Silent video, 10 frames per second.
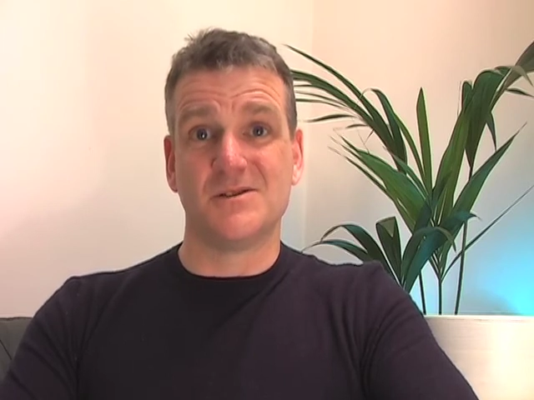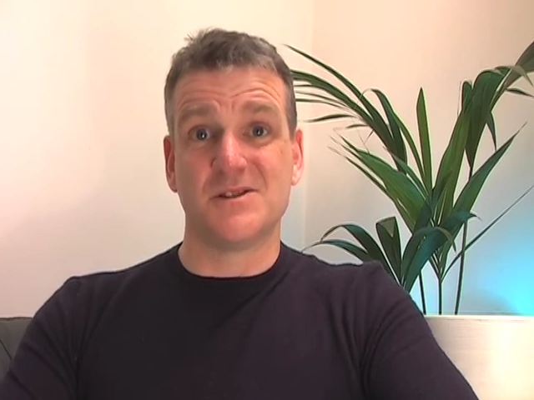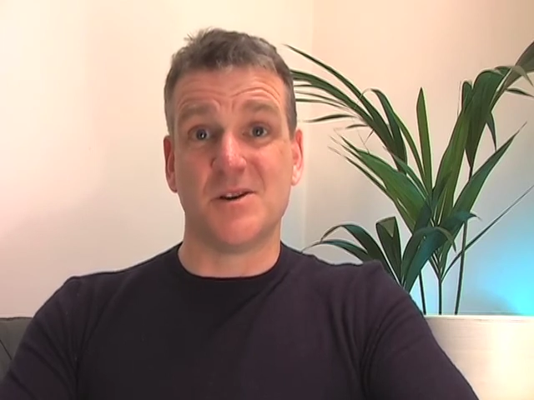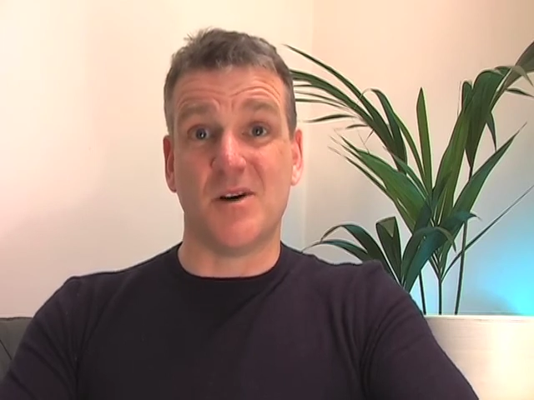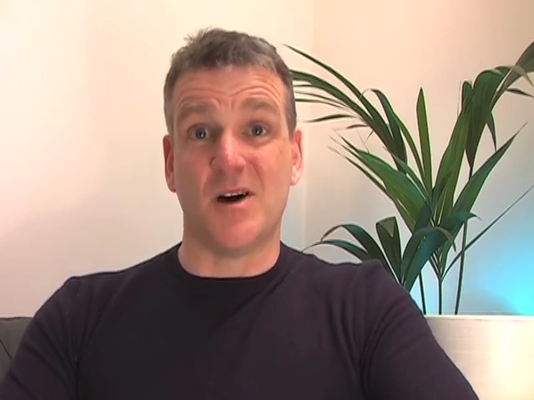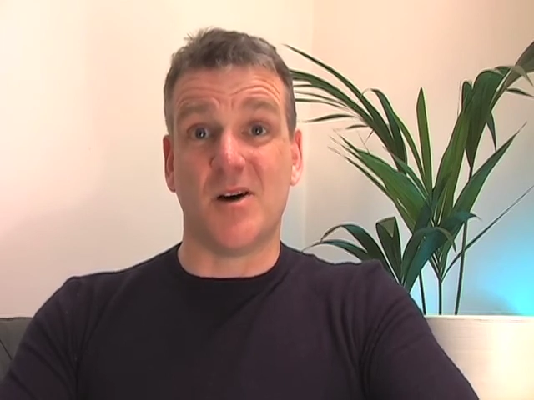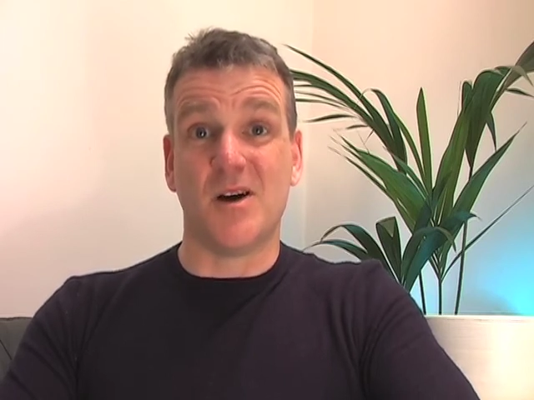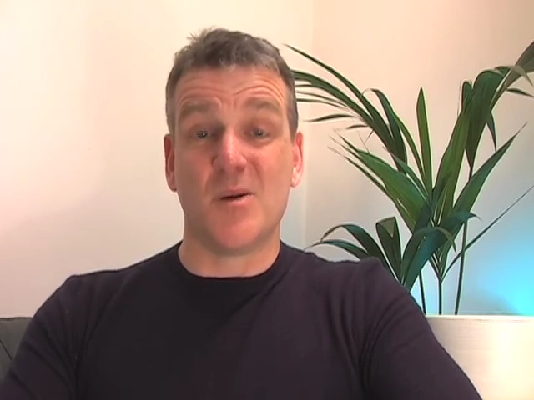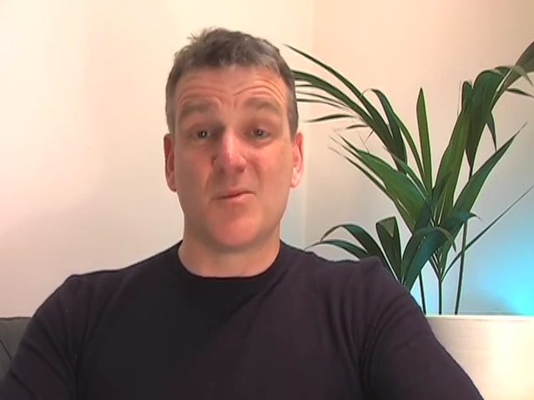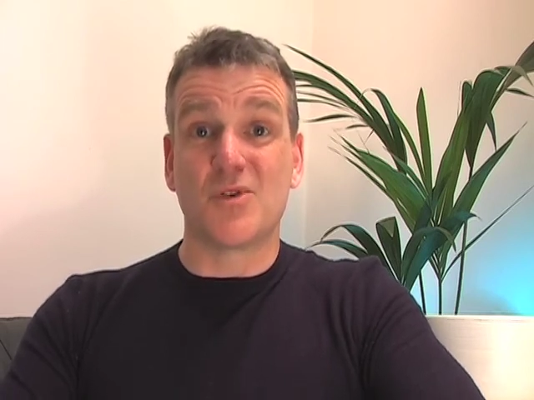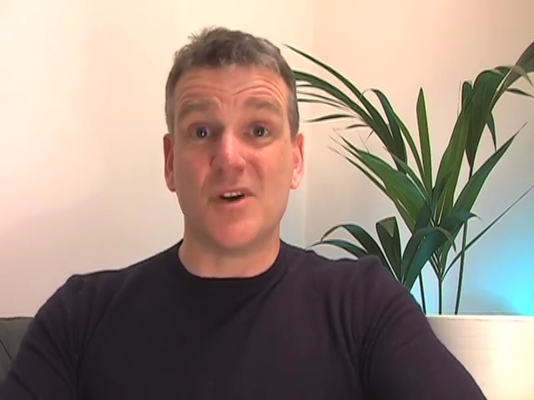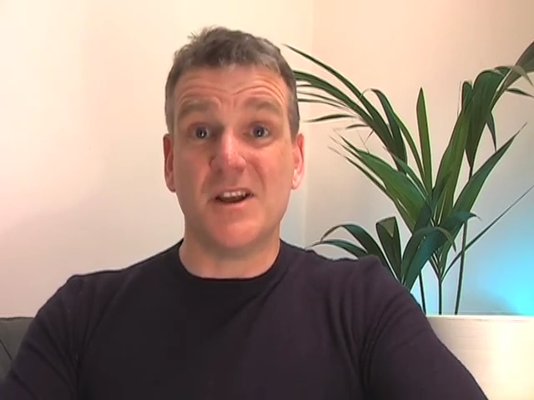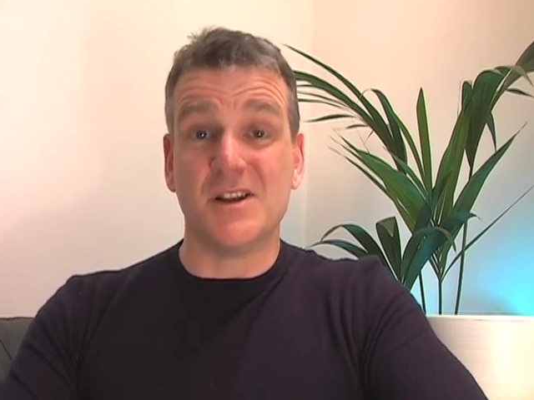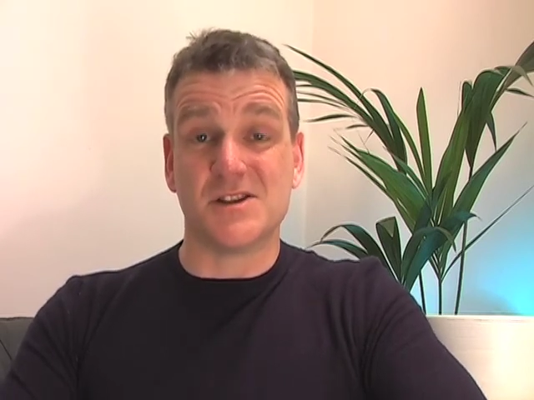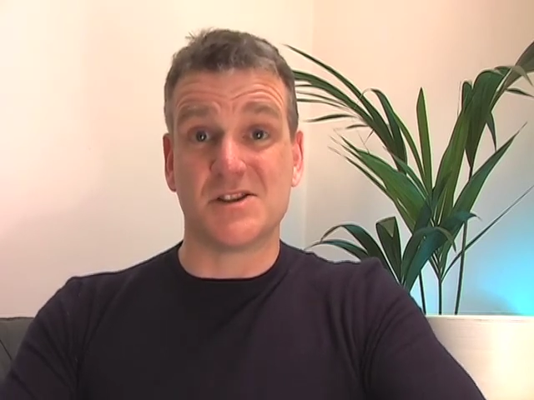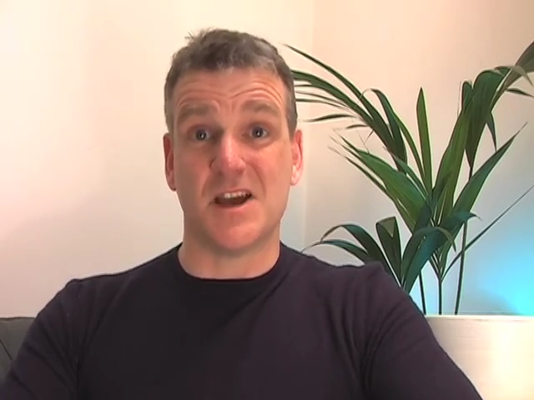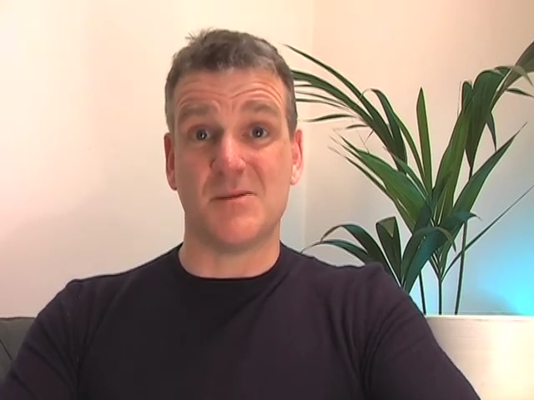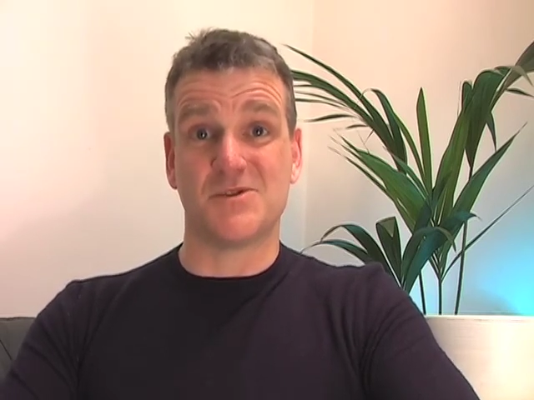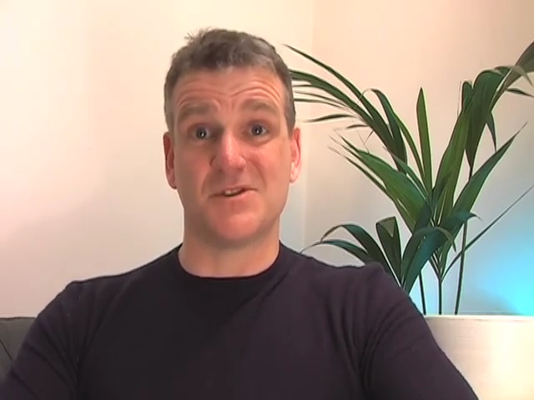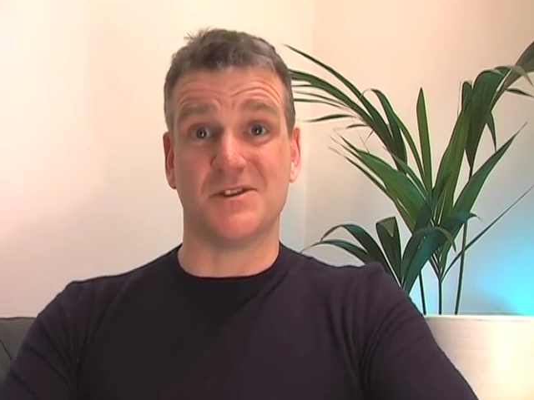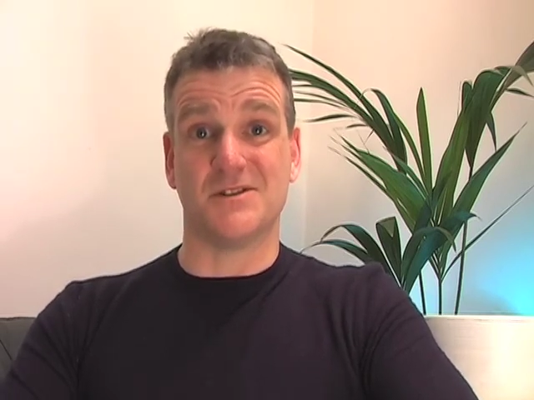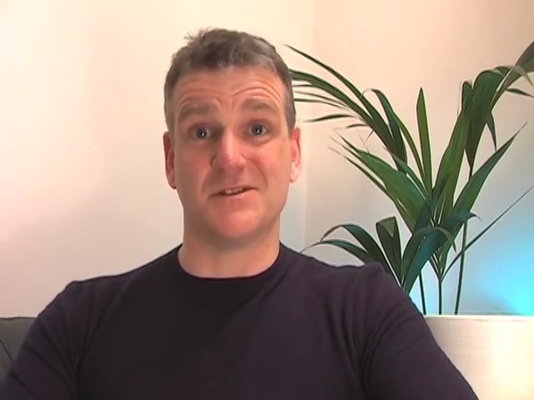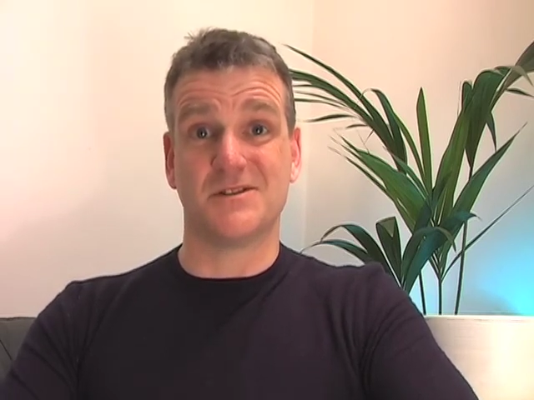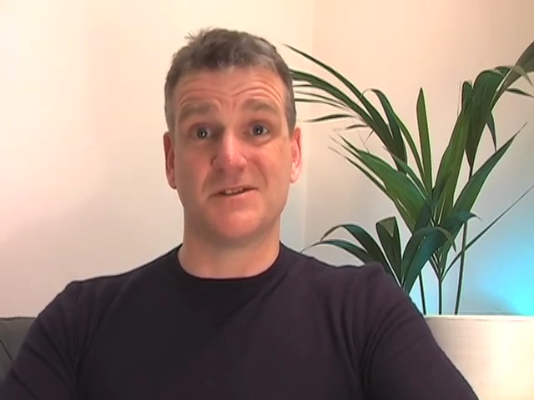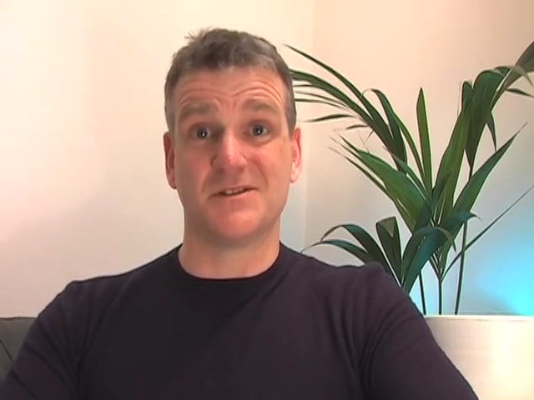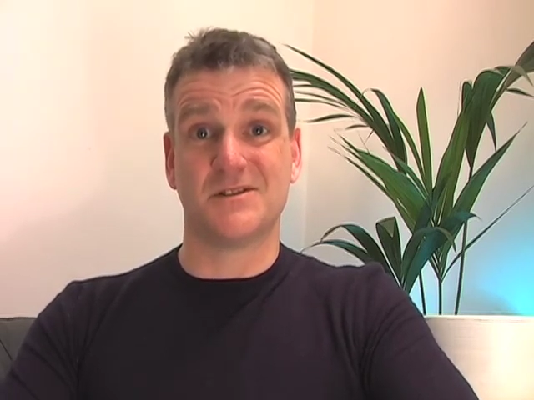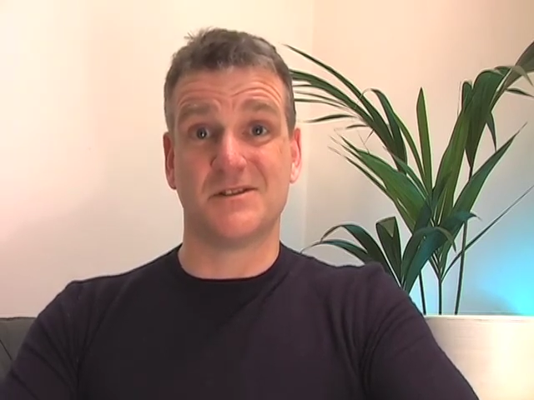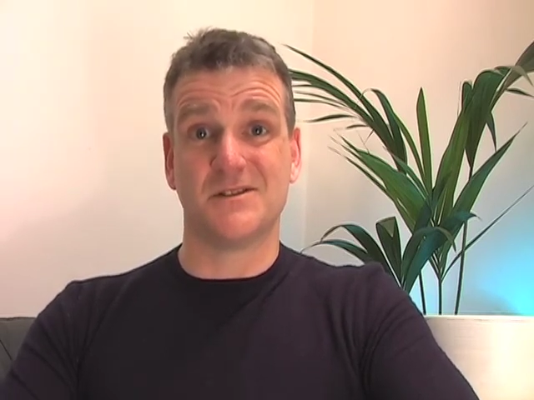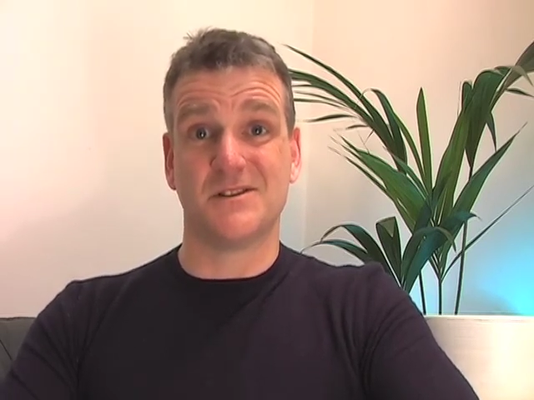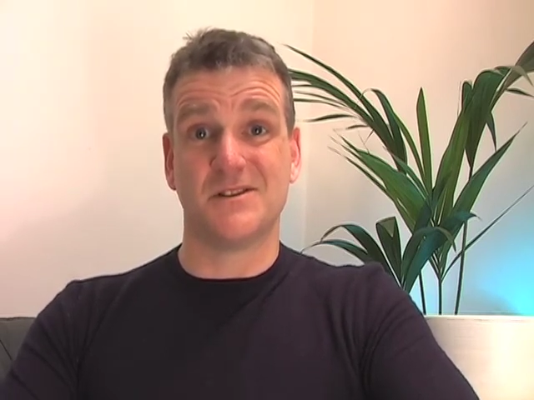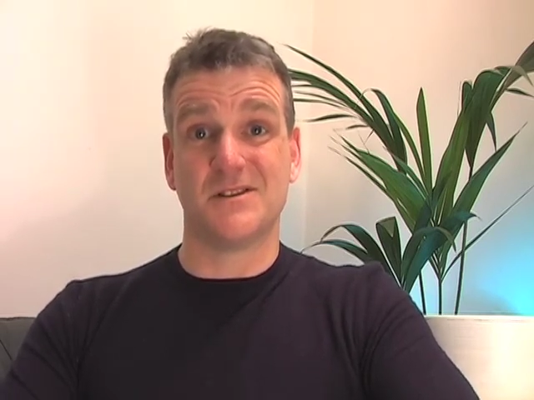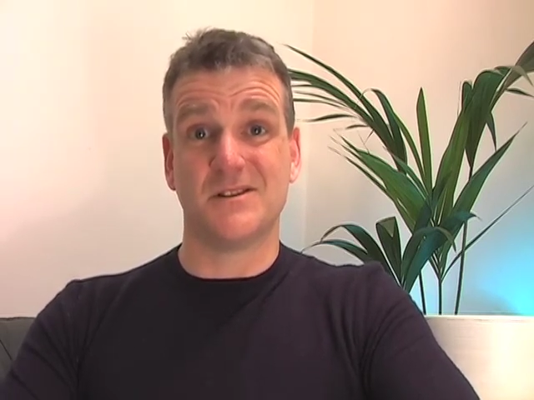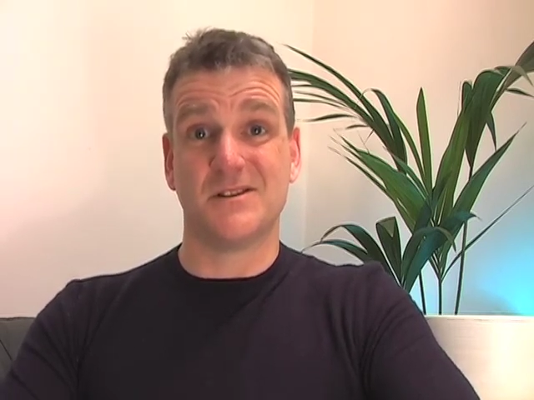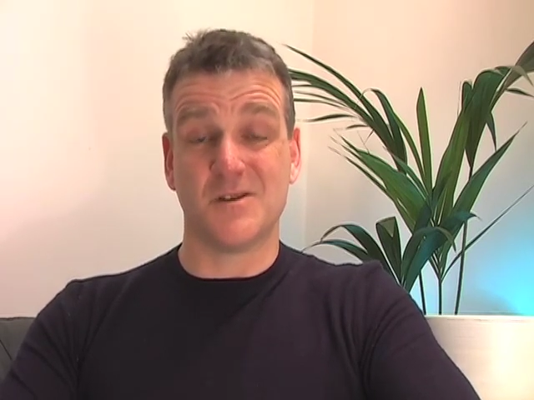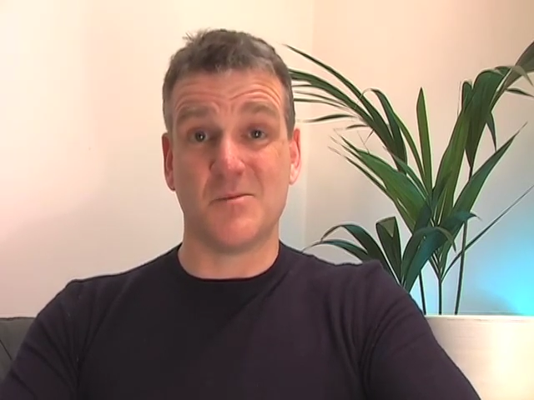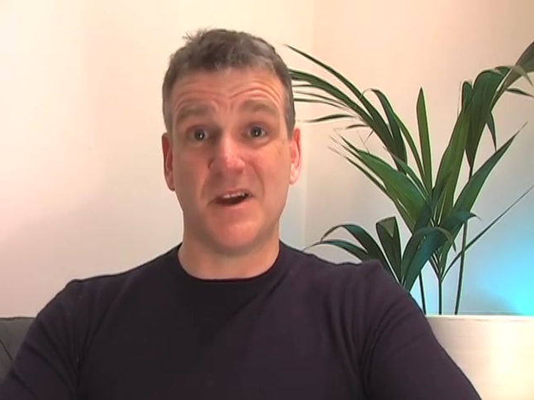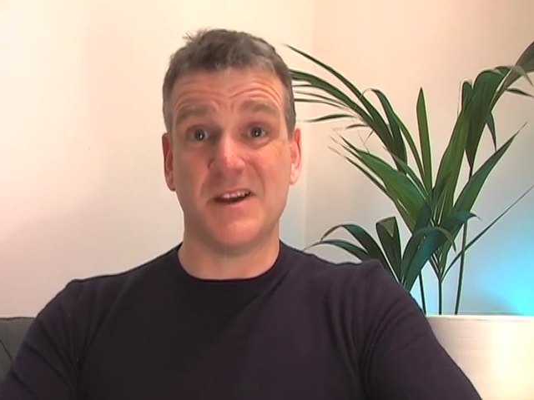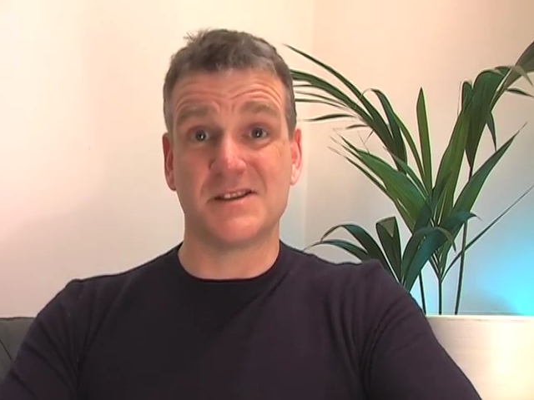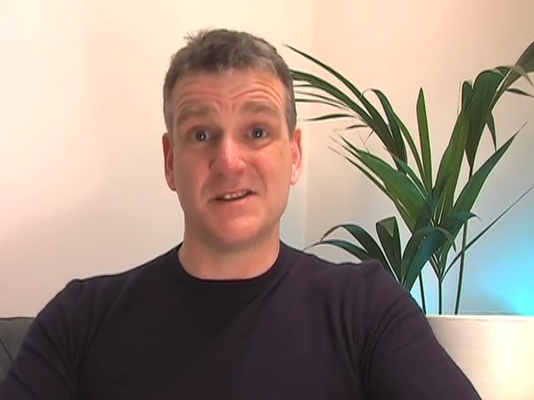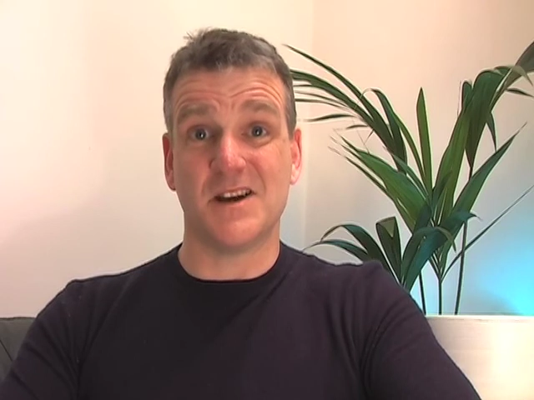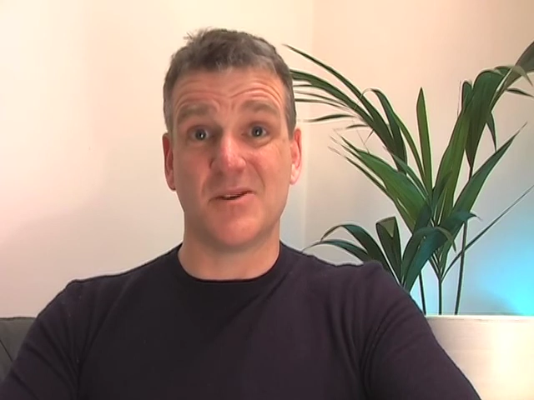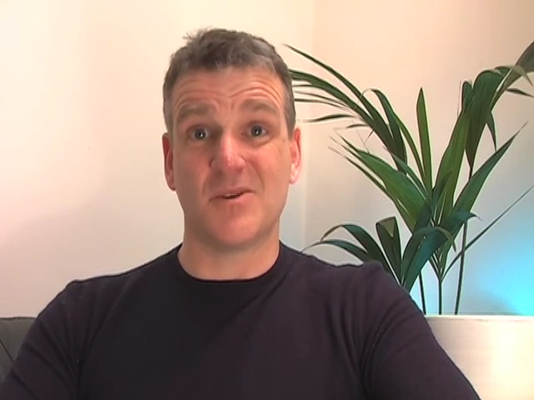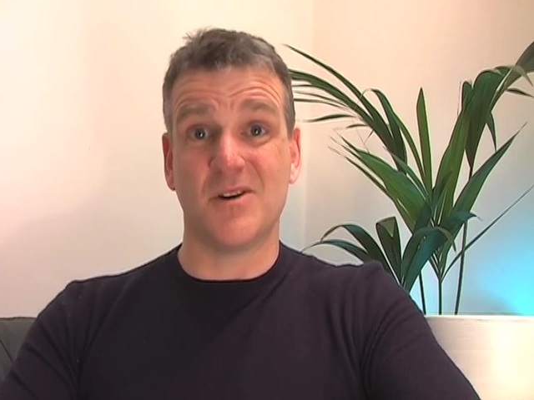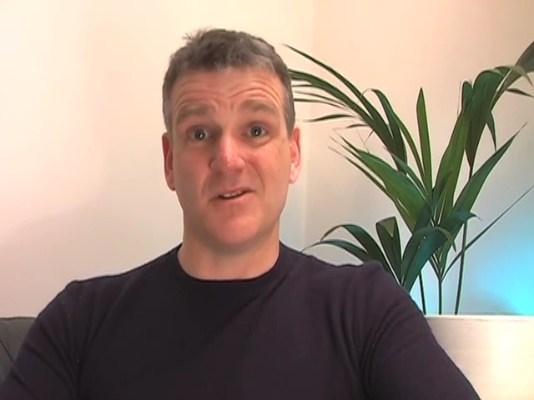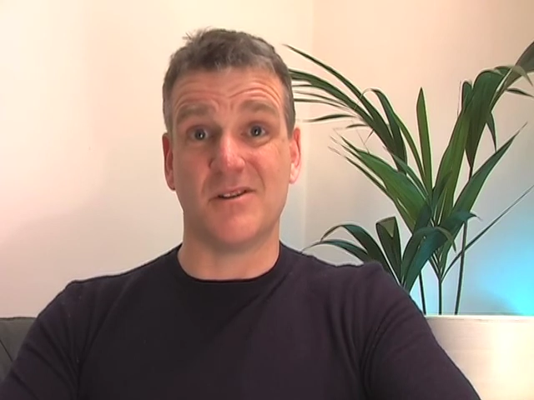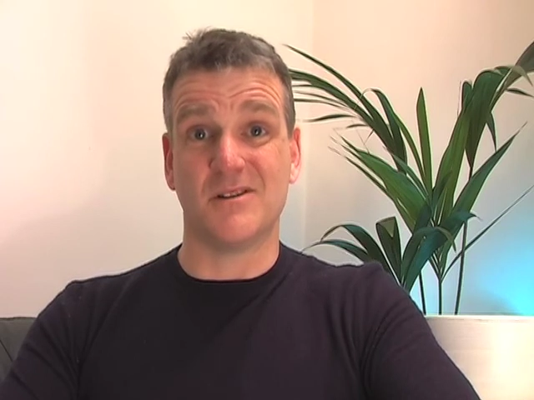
to our preconceptions that makes now wrong.